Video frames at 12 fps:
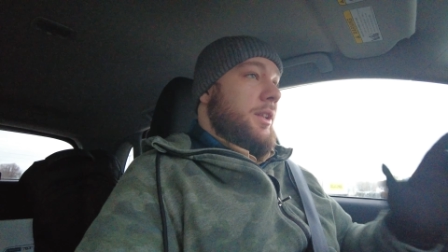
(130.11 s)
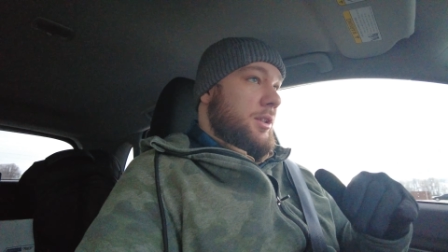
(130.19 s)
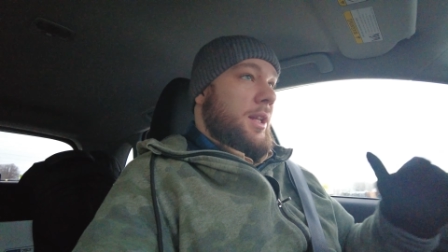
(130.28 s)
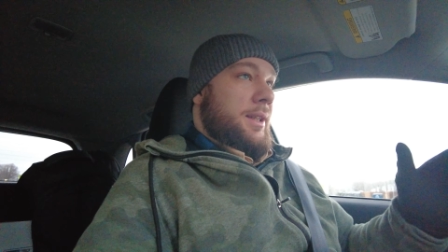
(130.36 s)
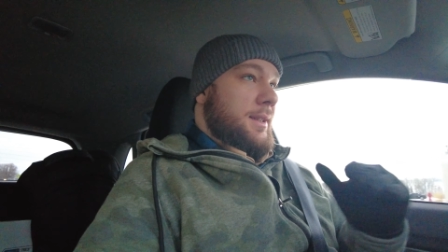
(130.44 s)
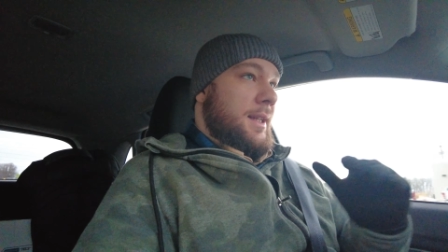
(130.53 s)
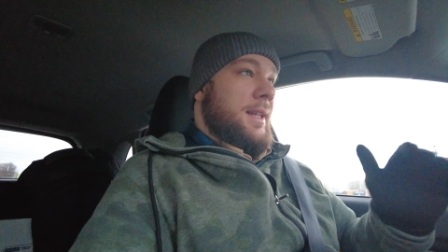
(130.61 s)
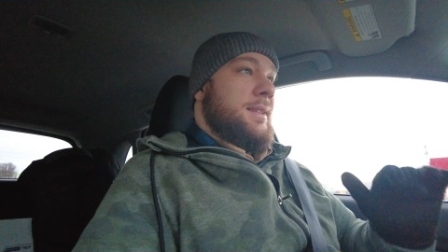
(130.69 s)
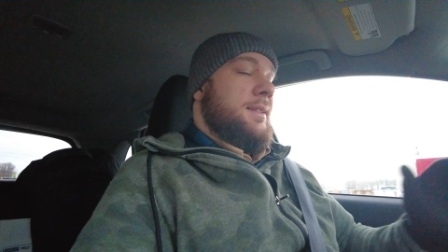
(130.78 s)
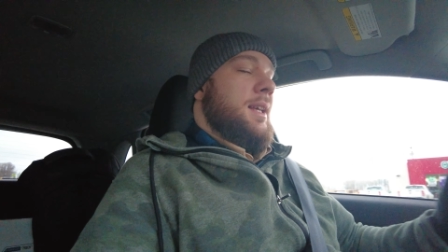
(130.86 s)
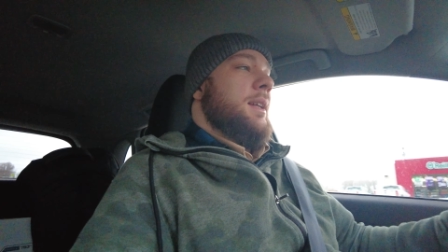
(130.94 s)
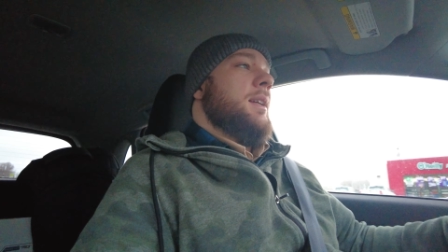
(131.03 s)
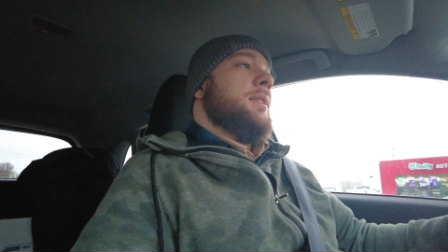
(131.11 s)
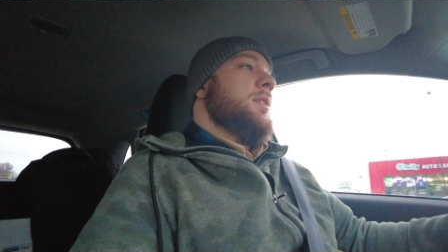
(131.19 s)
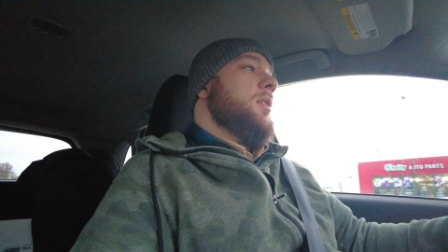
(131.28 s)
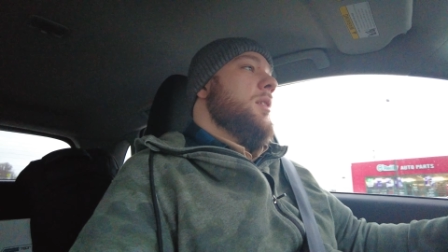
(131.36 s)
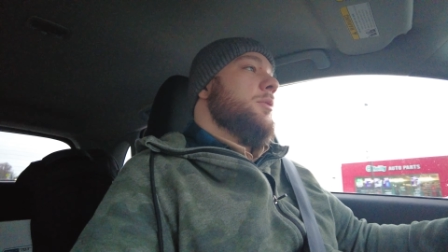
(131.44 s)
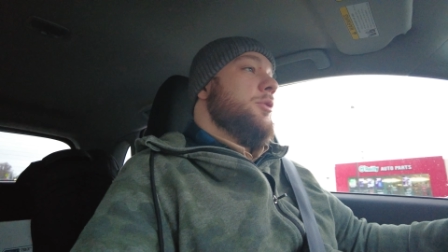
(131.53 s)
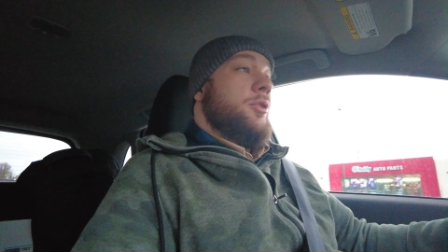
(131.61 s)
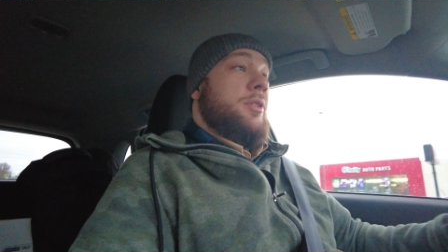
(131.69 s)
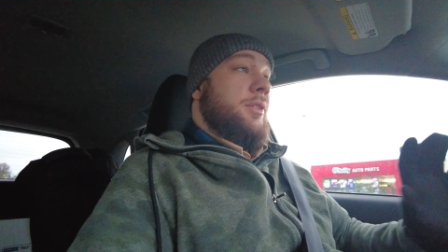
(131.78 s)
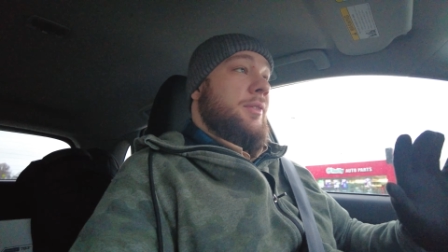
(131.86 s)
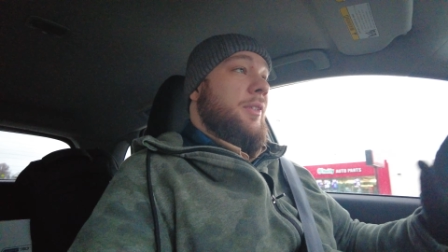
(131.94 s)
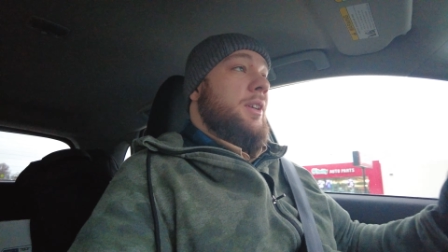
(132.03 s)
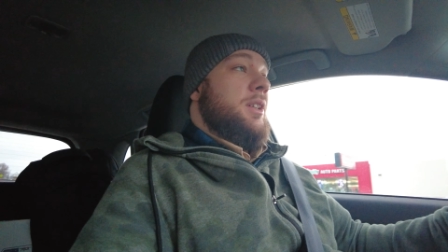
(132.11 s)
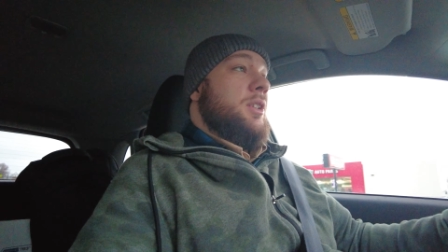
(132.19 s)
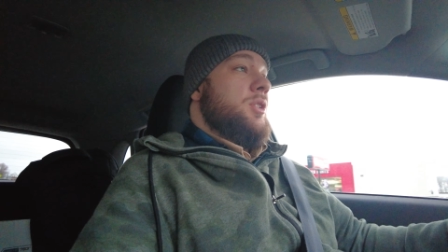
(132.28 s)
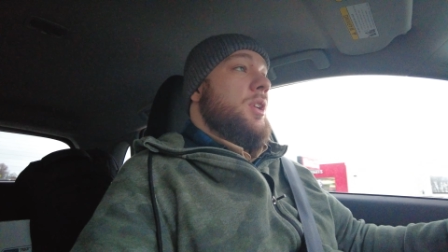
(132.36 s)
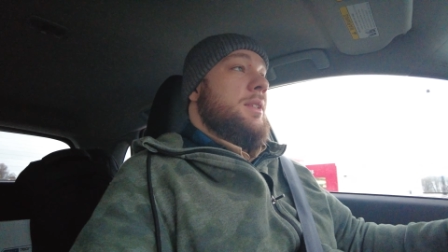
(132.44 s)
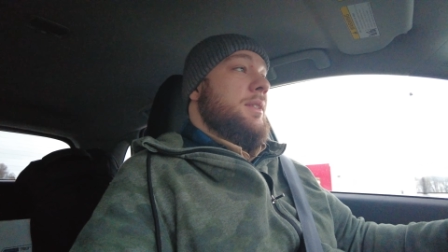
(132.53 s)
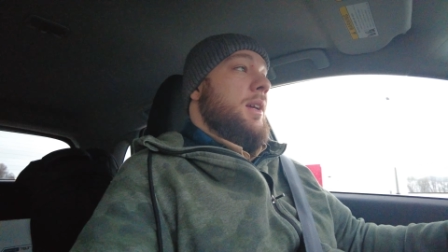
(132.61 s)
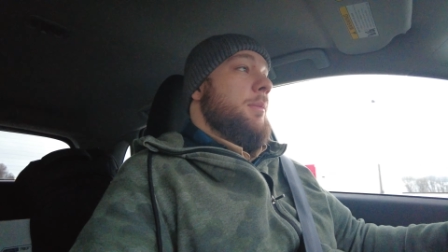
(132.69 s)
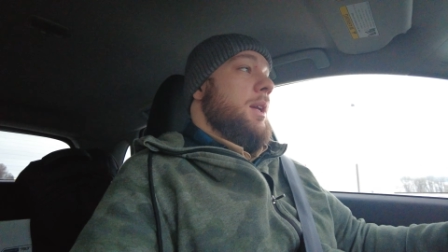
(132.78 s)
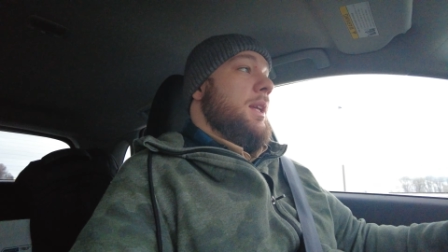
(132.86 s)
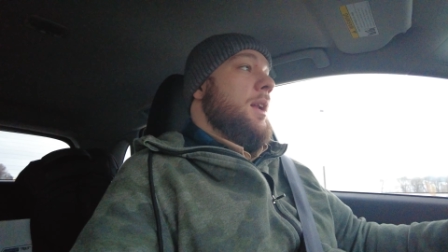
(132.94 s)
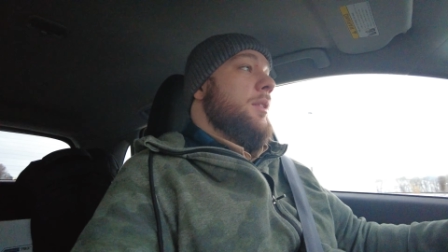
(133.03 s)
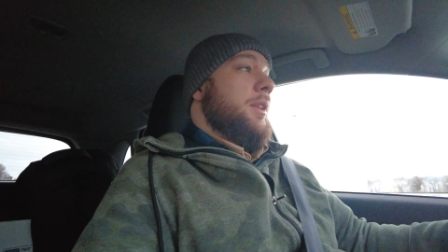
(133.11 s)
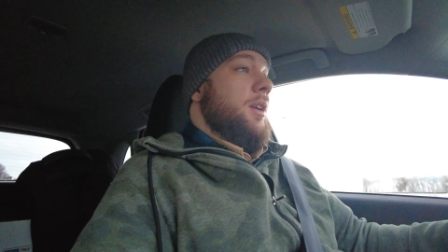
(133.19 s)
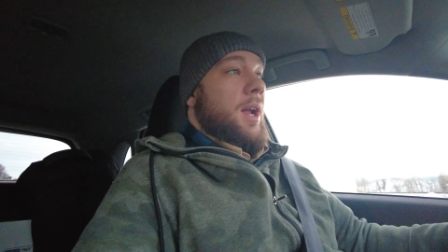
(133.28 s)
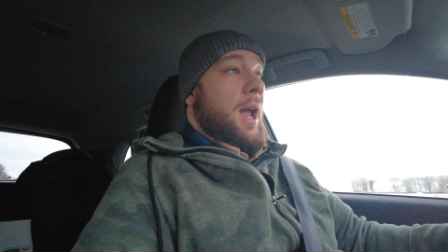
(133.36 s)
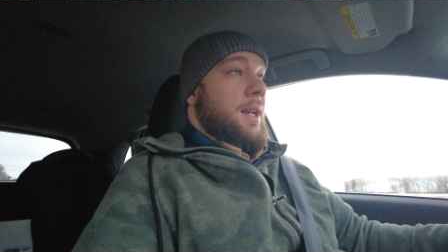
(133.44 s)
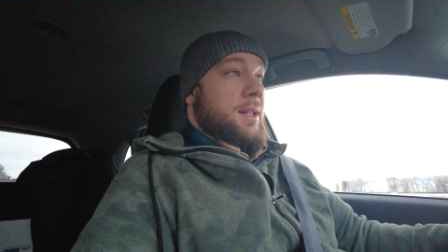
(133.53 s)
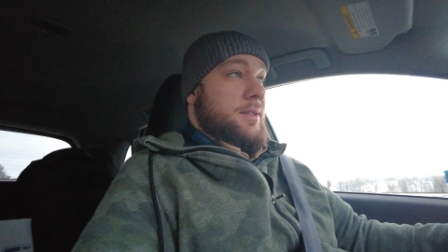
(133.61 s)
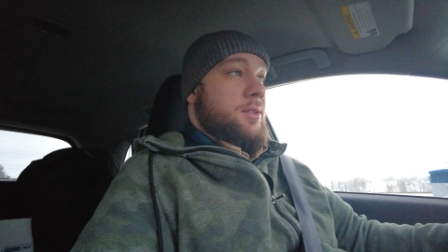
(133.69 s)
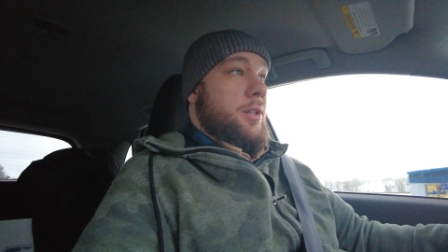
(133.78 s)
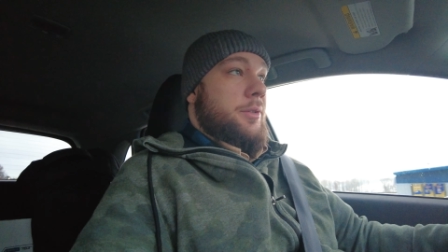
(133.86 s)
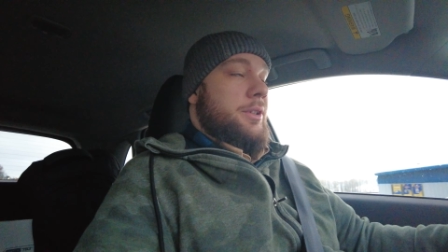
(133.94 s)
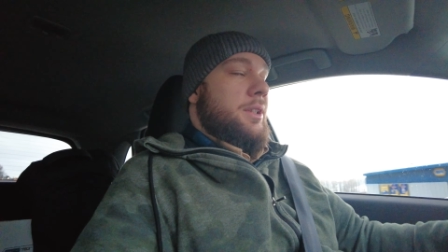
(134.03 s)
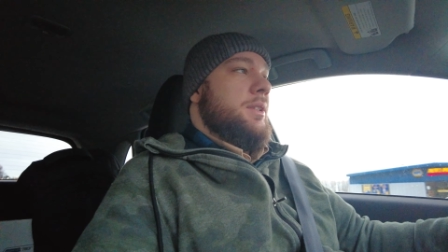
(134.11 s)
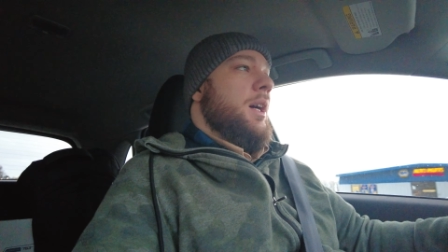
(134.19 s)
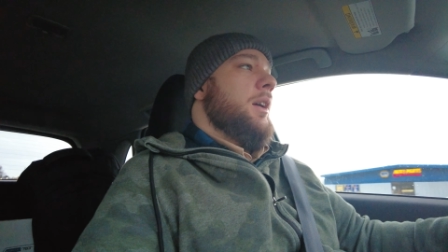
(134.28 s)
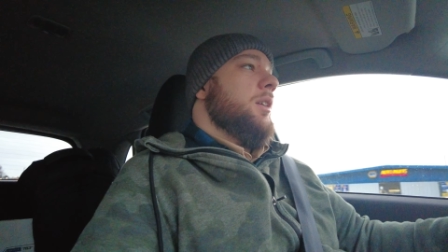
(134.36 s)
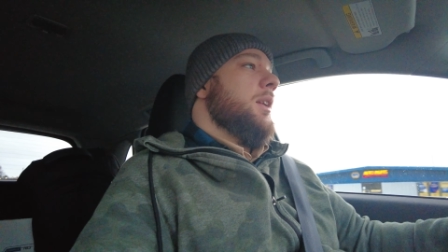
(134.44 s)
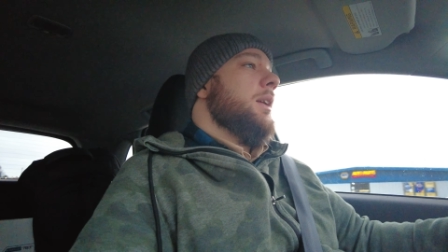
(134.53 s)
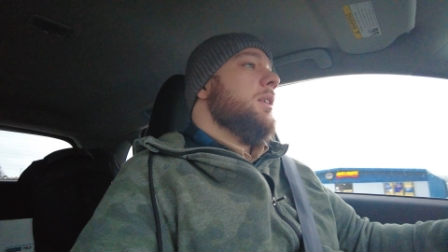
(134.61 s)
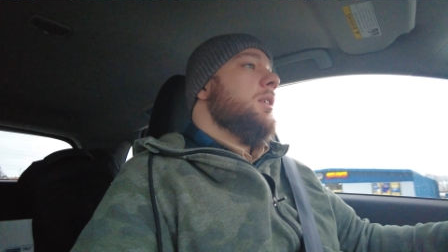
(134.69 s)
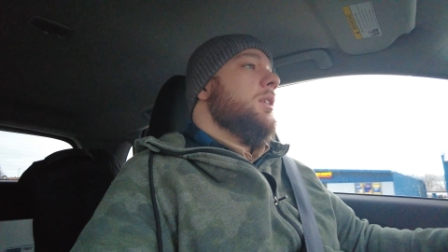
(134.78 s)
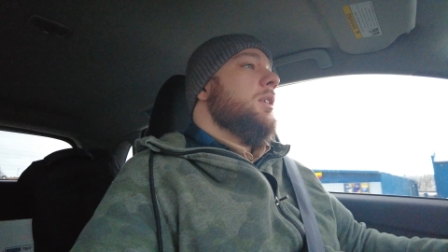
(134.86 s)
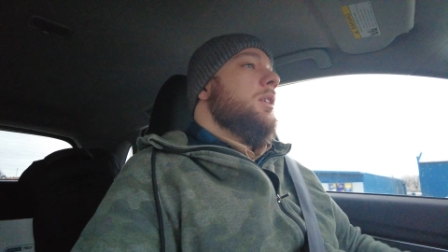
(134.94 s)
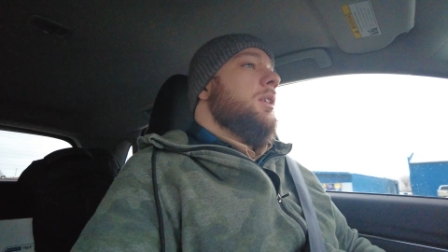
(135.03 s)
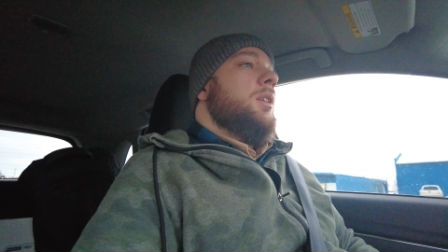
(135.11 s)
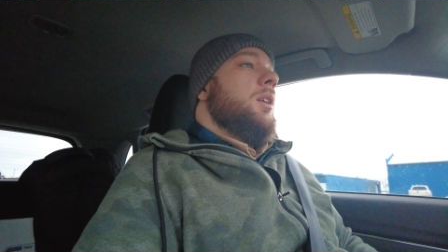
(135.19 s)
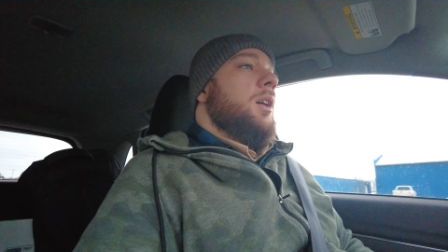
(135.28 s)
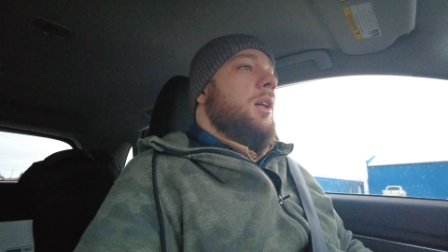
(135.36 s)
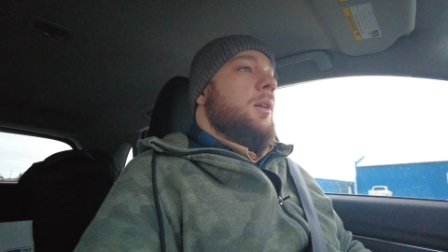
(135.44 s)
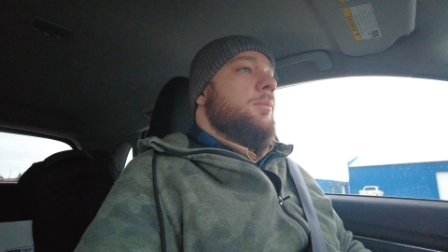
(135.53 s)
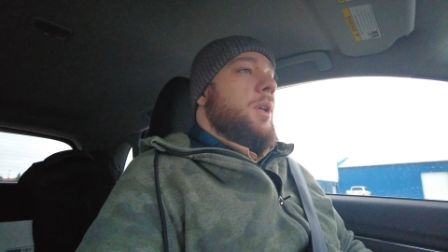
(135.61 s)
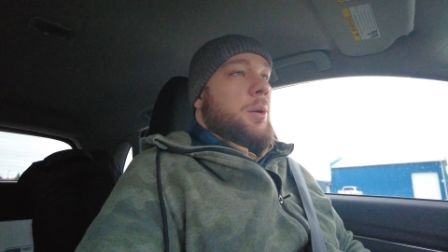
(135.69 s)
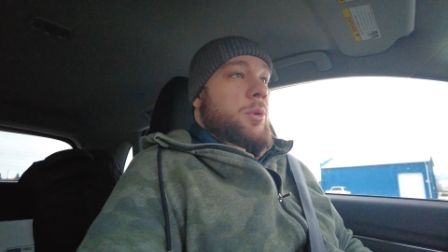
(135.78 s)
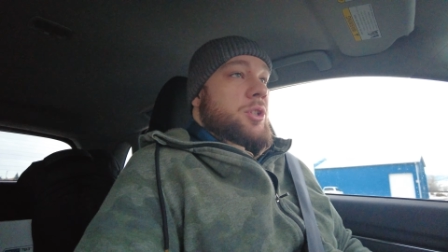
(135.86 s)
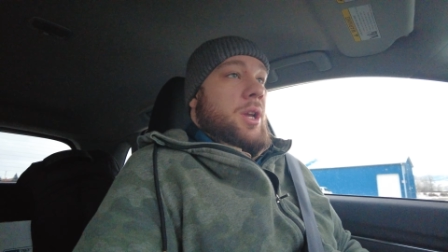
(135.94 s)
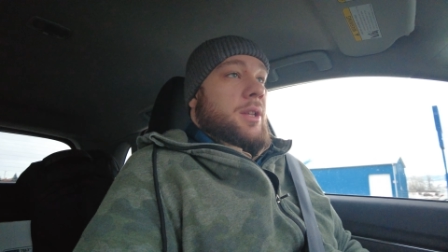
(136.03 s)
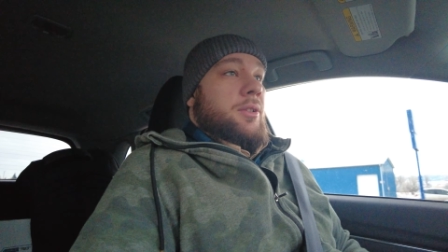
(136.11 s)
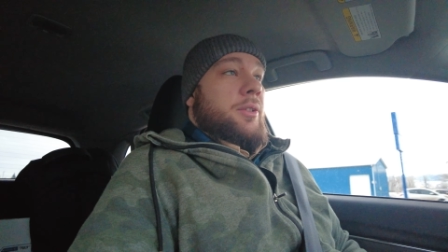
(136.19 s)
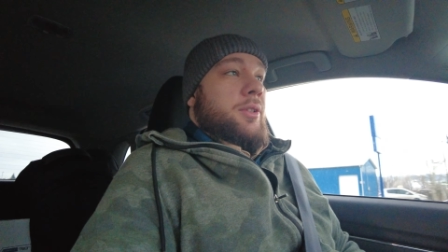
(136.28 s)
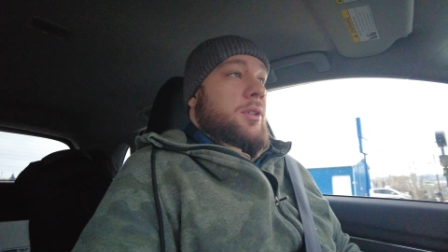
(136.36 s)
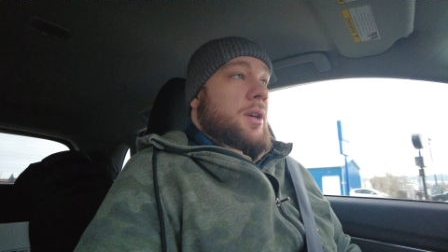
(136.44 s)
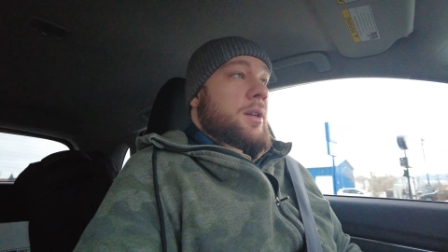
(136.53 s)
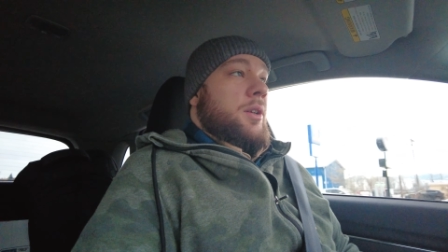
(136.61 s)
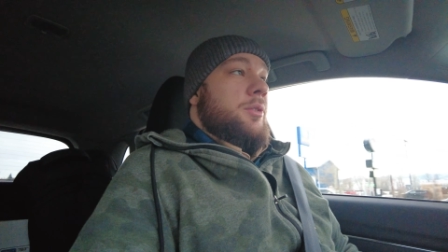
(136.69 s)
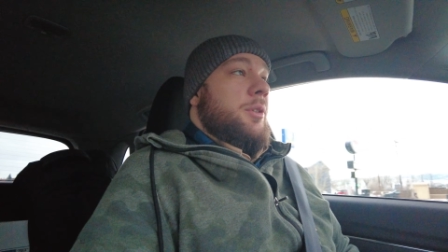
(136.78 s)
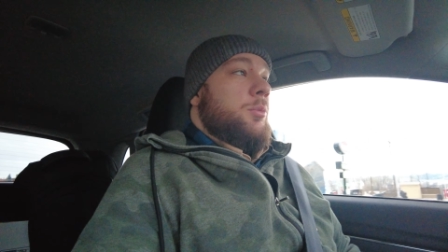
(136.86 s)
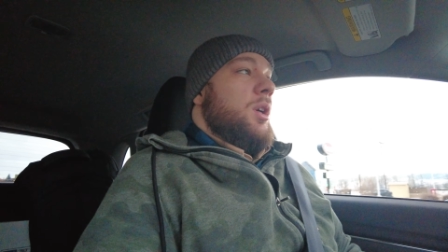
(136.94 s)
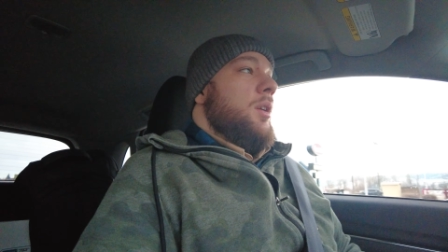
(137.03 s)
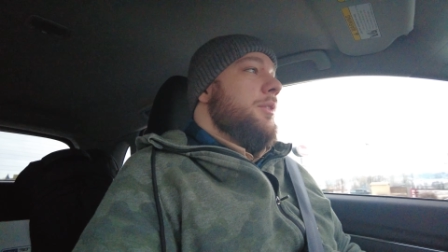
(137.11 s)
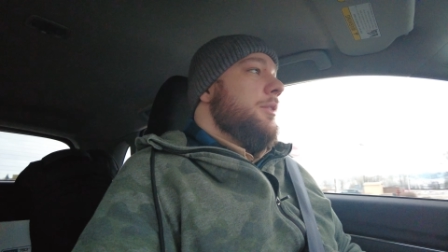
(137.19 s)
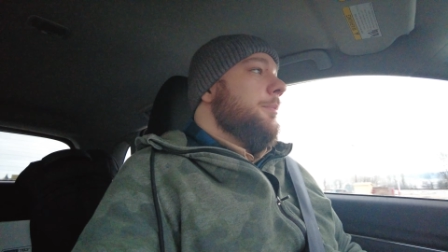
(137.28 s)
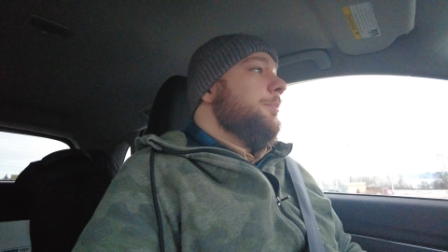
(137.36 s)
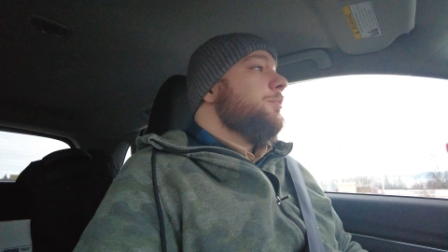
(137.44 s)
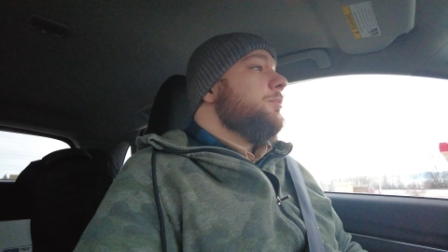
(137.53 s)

They're like, it's saying it's closed. So there's a very good chance that I might get out there and it's closed entirely, um, in which case I'll turn around and go somewhere else.